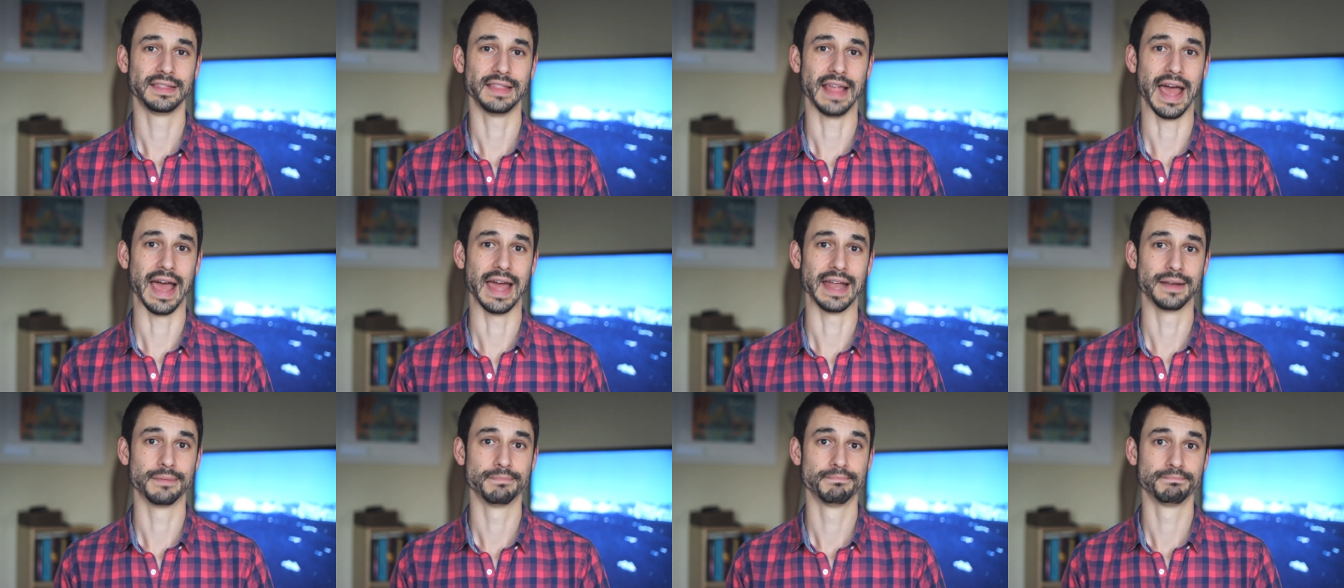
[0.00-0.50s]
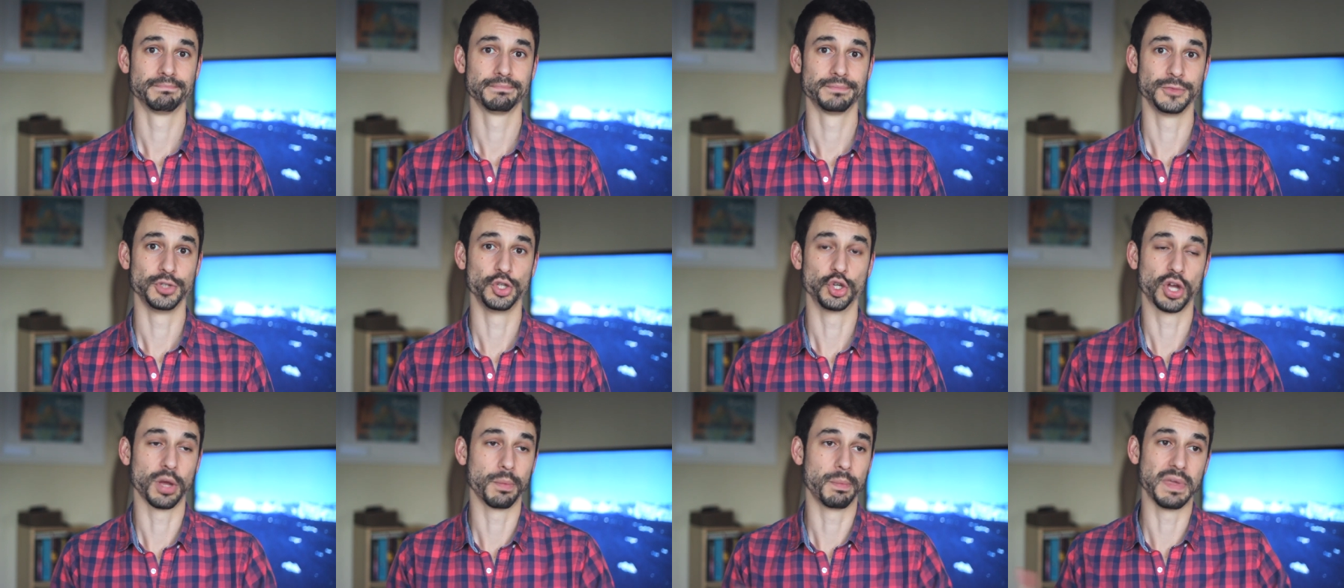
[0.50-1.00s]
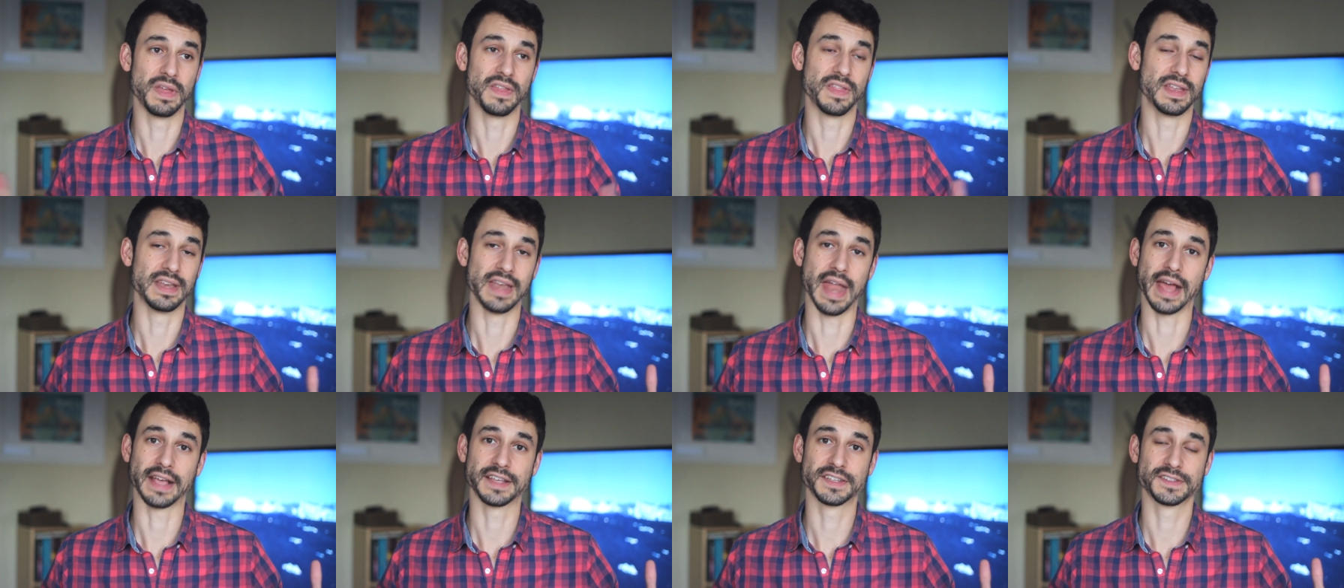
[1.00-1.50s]
that you can be the
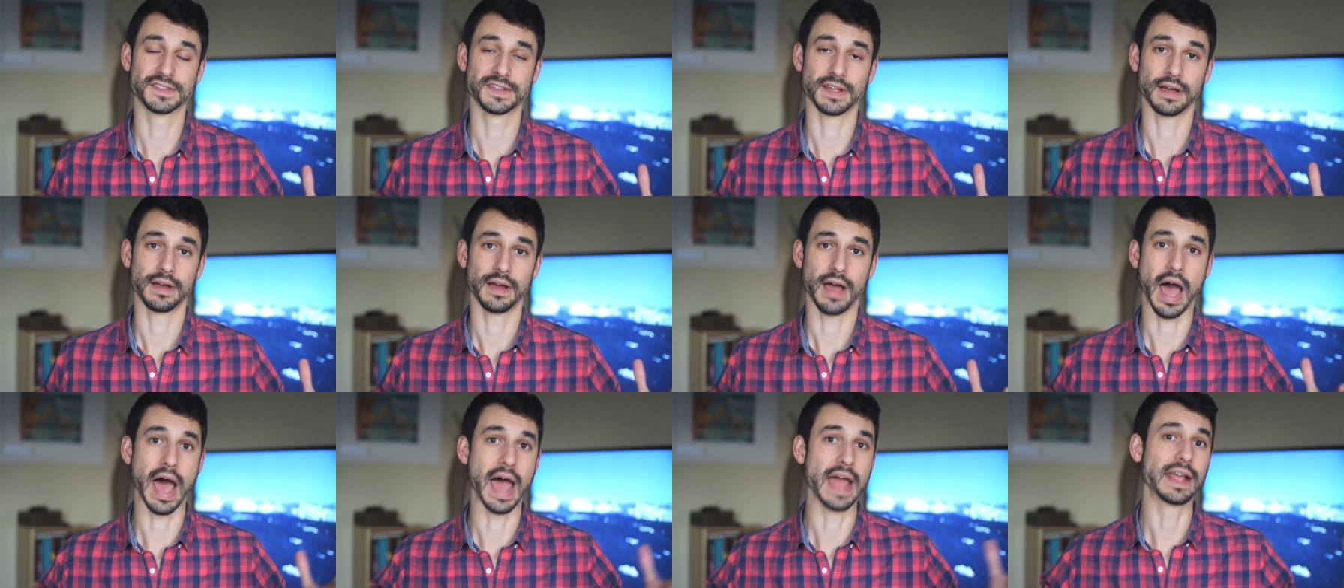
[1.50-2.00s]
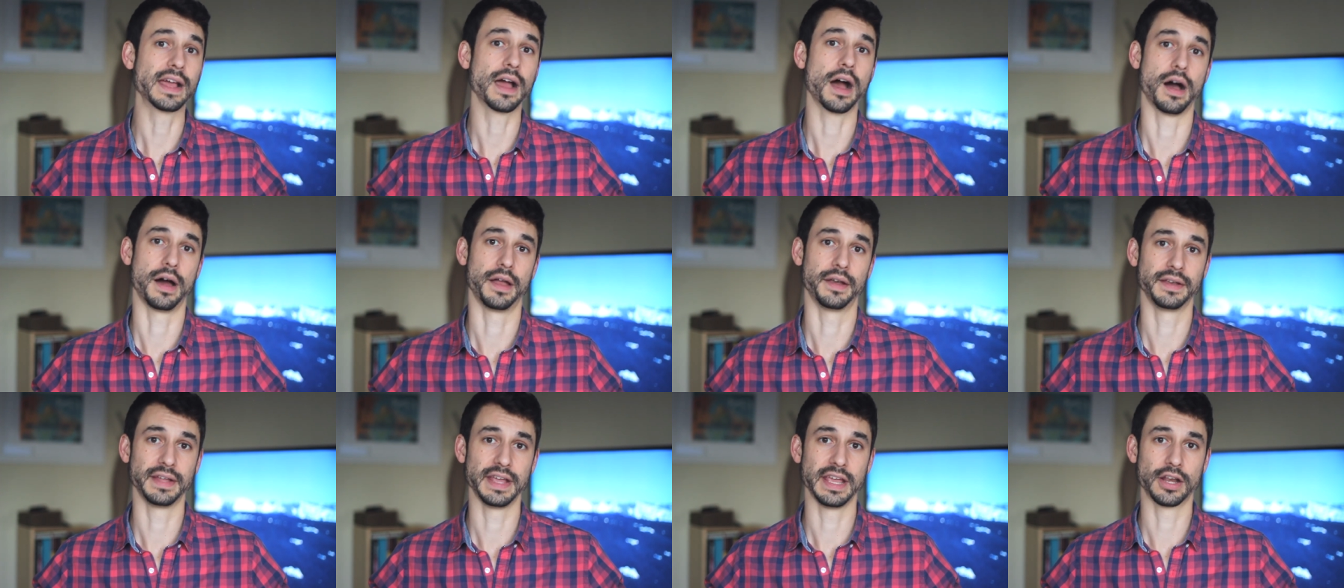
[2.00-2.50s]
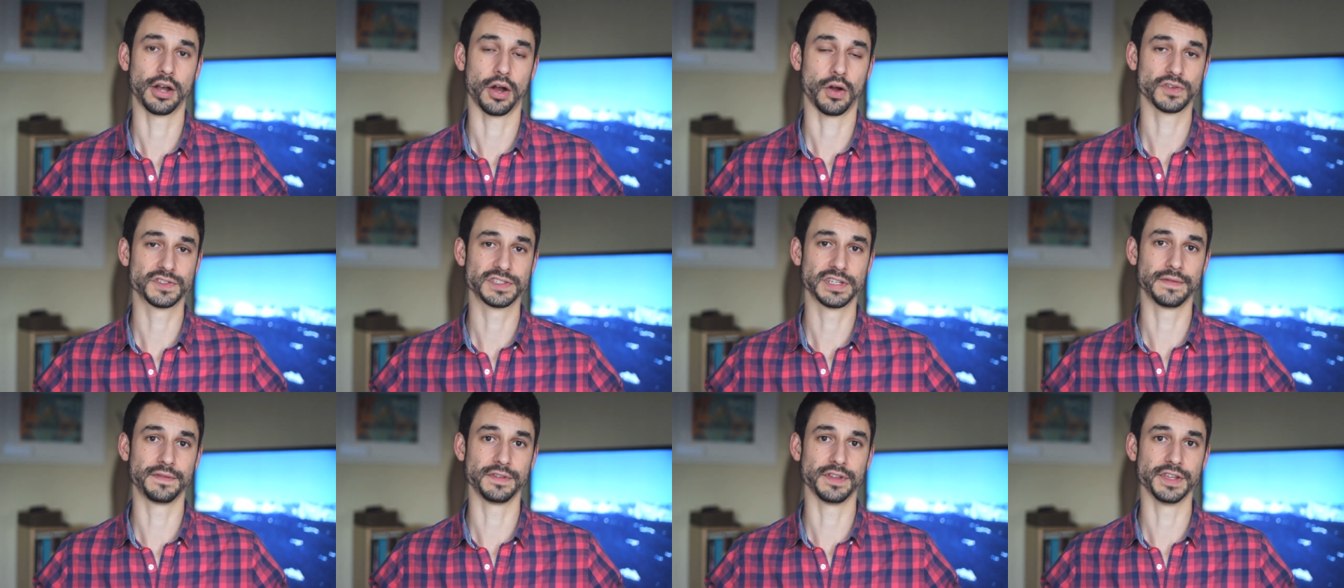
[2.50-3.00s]
next icon in our
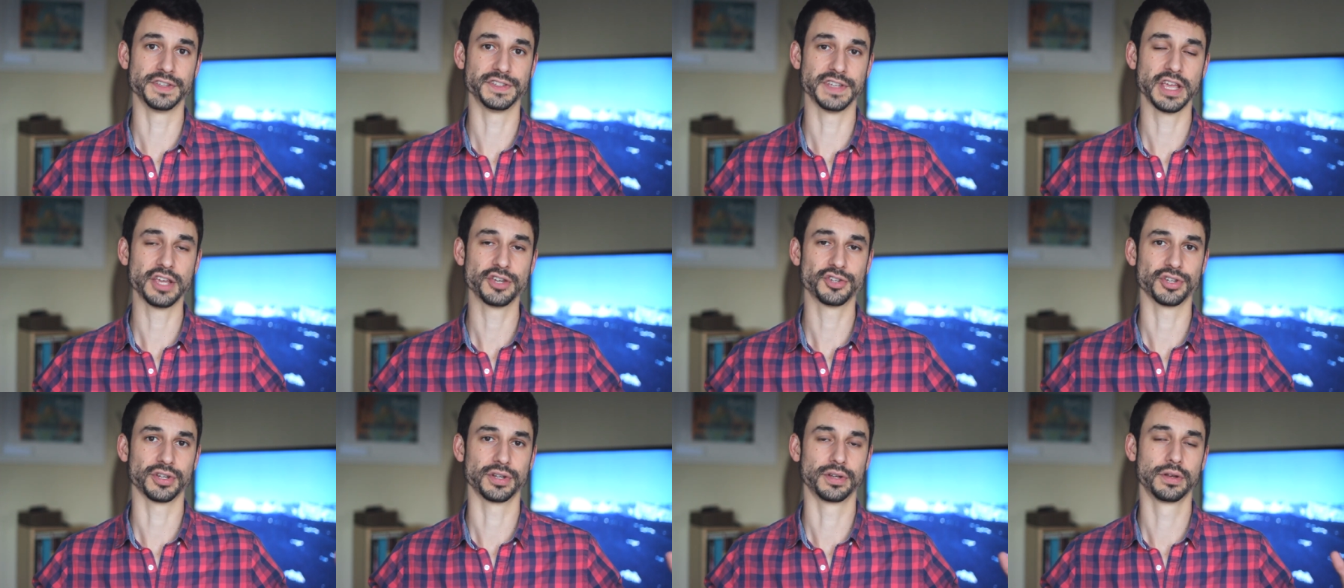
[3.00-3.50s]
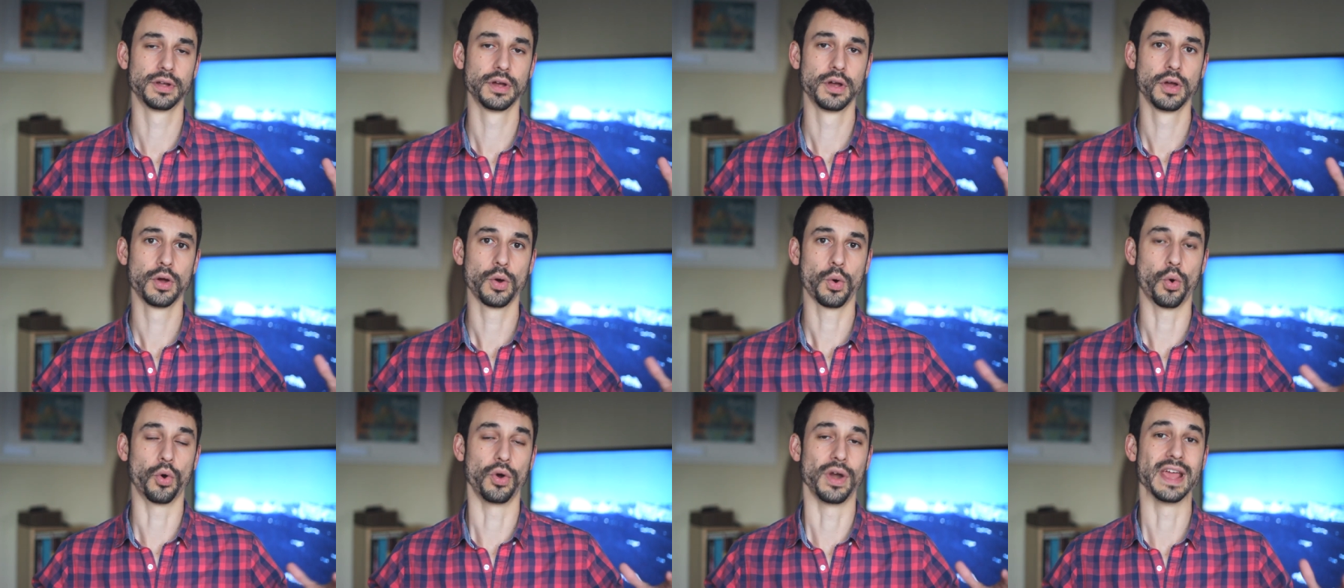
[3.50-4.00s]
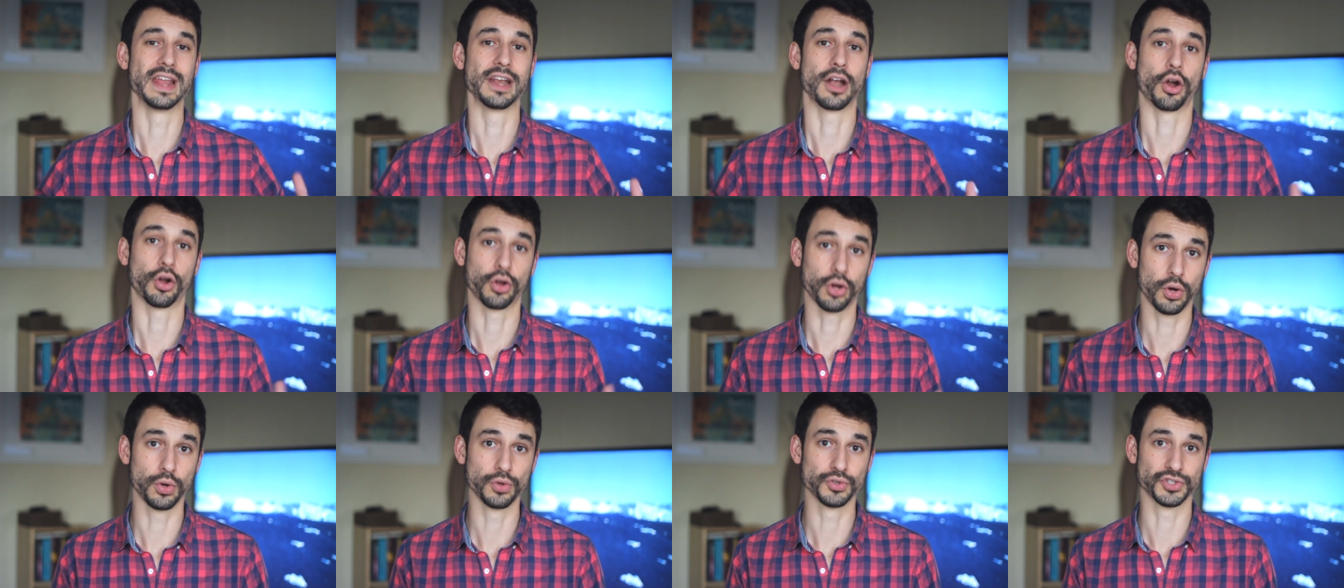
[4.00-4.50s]
civilization or in
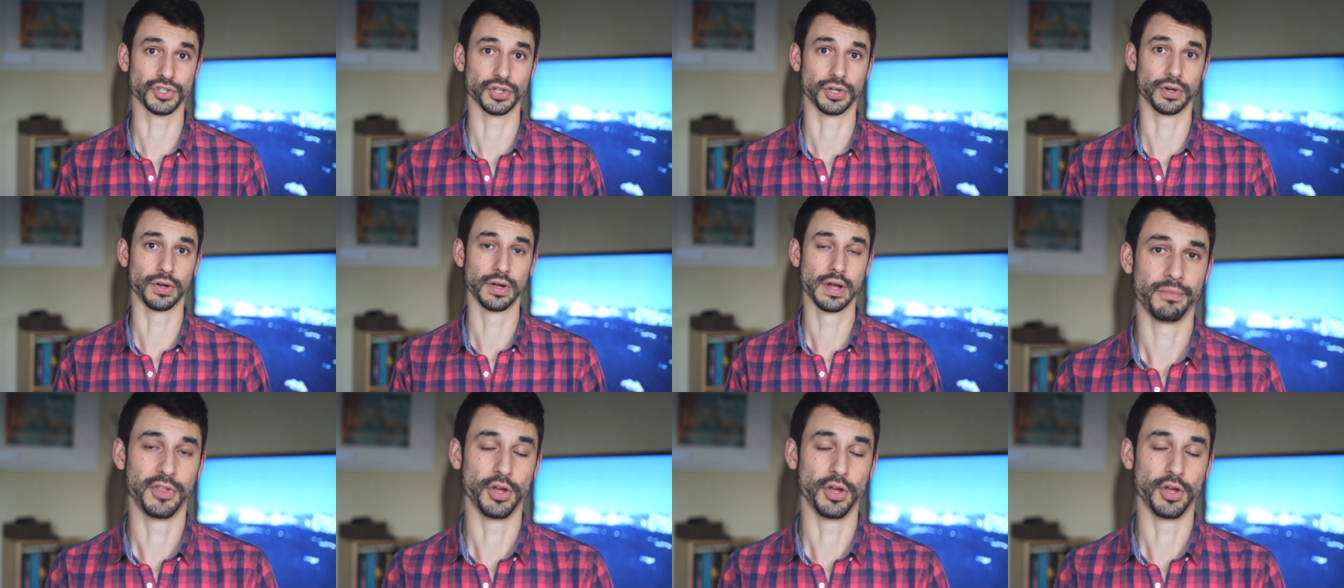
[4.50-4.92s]
our culture.